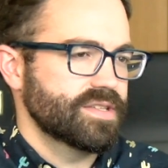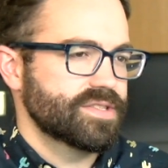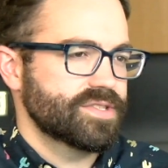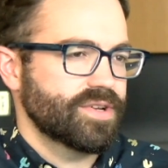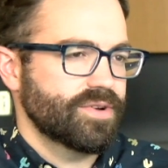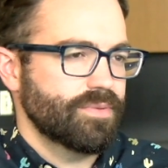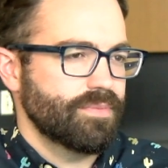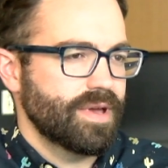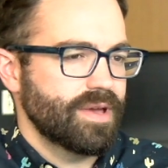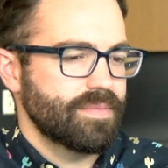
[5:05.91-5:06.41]
And
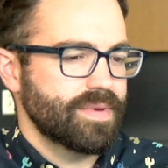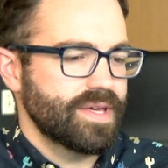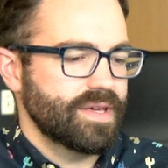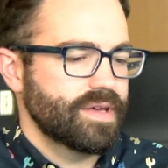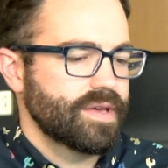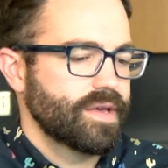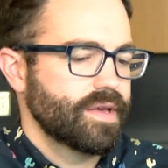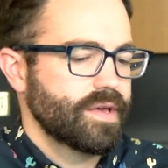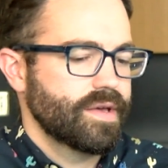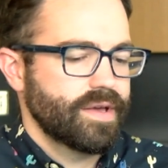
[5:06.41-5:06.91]
so
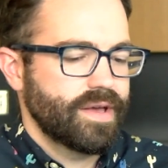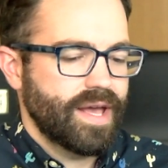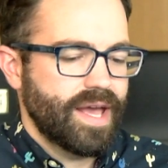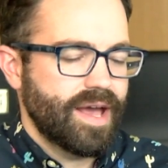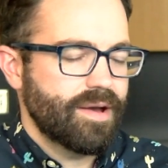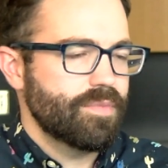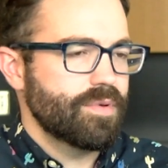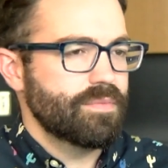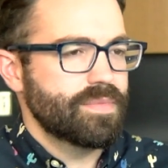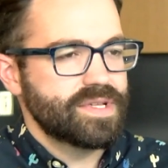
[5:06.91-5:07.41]
maybe
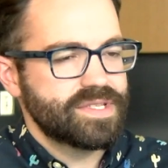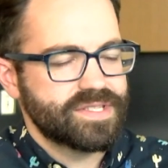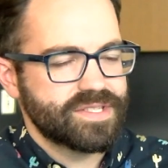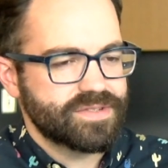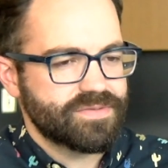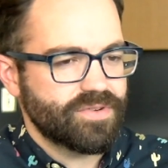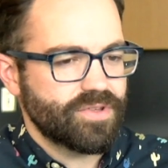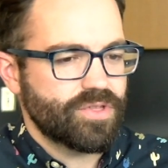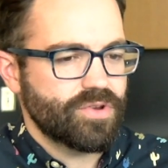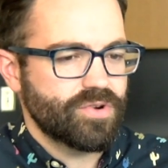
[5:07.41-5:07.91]
I've been in
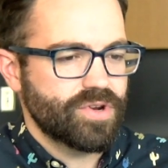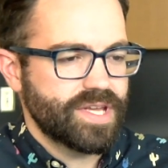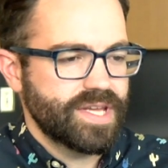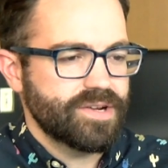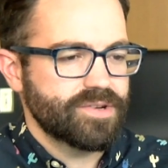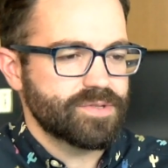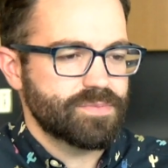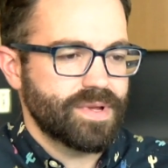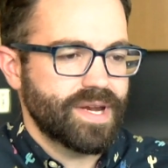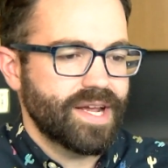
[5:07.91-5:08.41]
business for 30
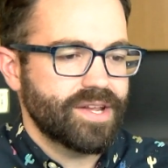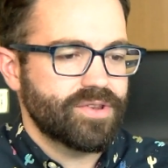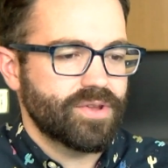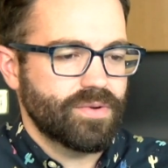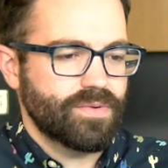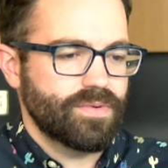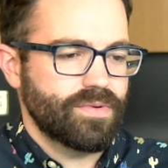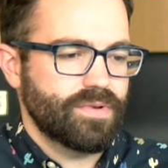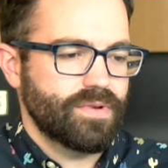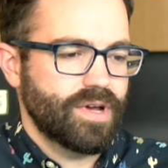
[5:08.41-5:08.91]
years, but I
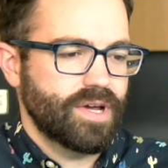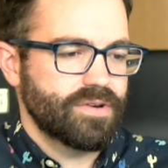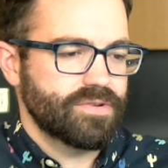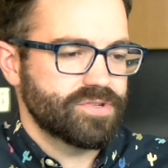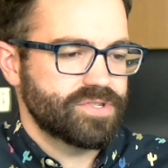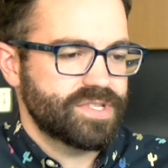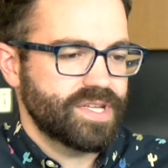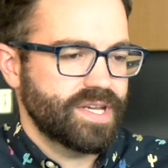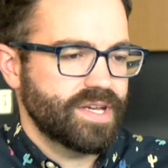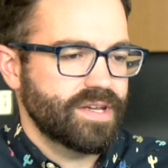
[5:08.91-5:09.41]
don't
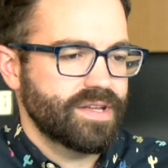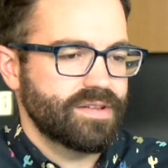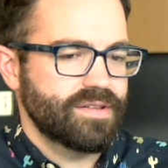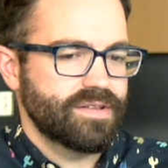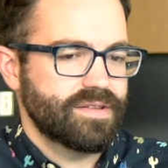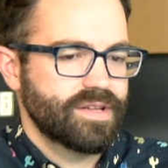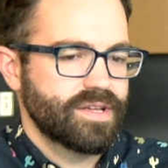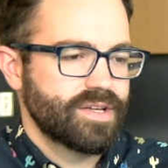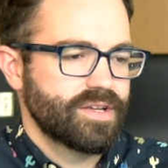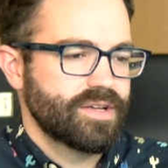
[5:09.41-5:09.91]

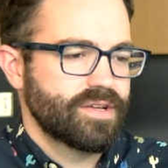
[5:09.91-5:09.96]
understand